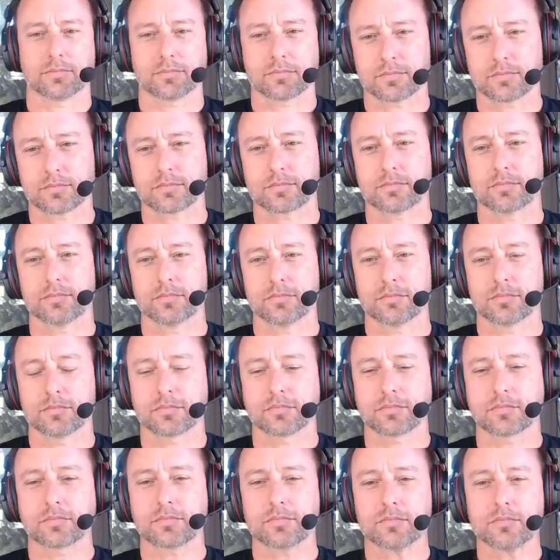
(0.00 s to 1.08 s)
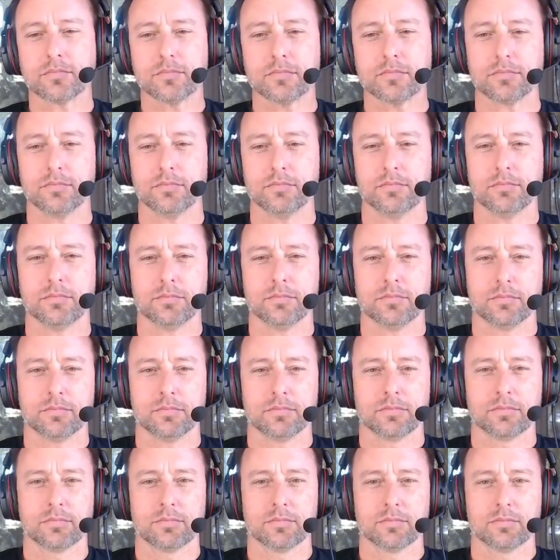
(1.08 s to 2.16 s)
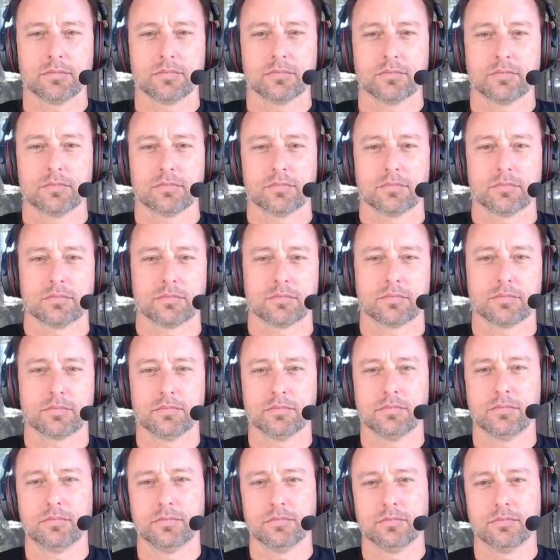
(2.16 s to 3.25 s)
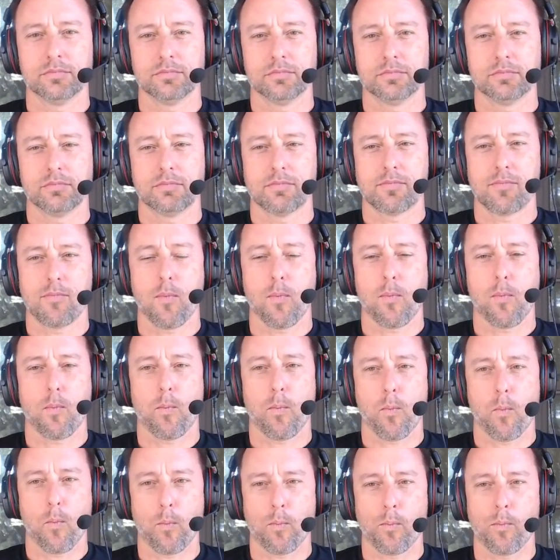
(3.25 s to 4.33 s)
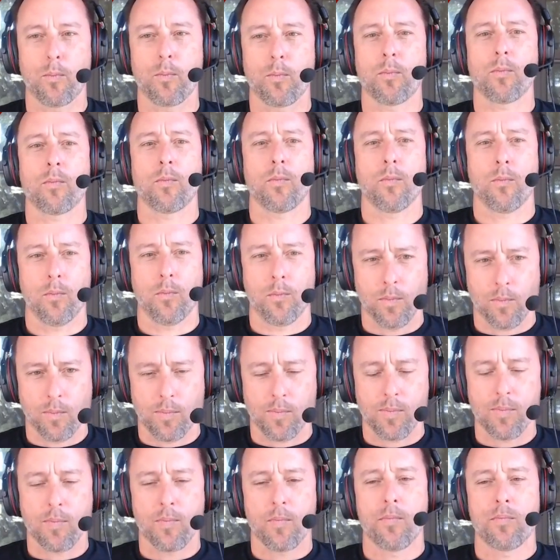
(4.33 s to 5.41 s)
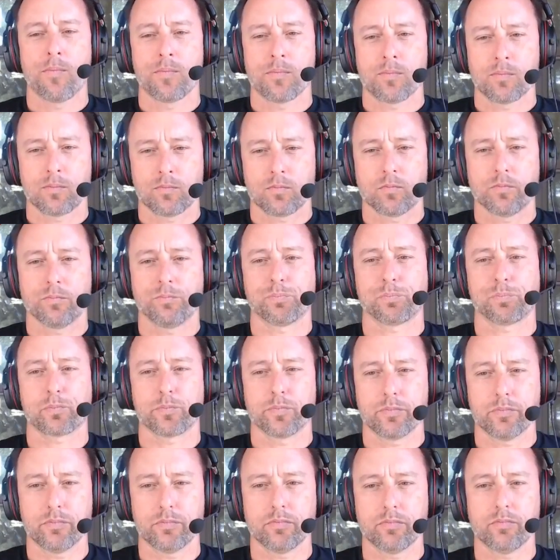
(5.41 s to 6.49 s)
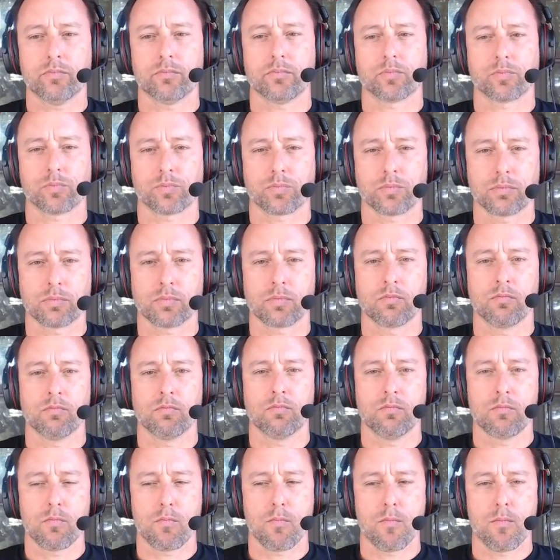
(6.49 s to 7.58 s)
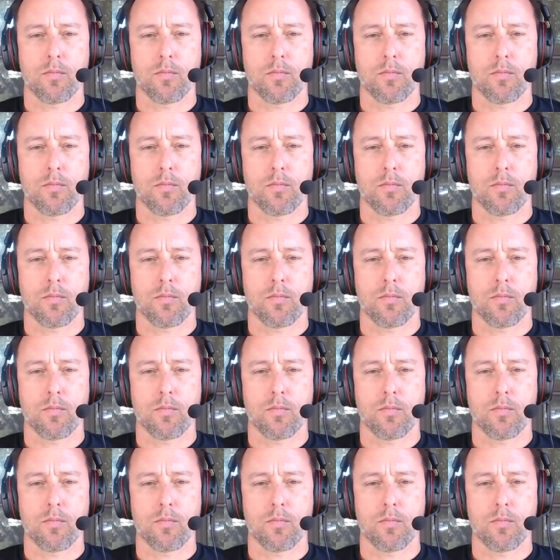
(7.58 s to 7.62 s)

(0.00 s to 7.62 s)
(silent)